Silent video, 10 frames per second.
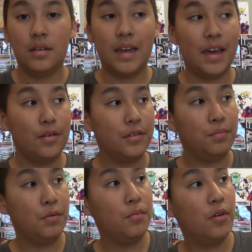guy who has
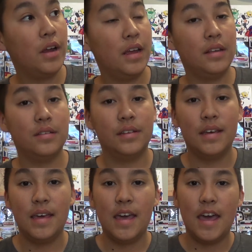boomerangs,
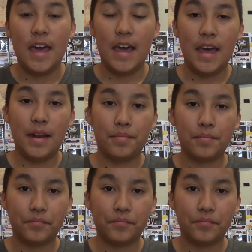and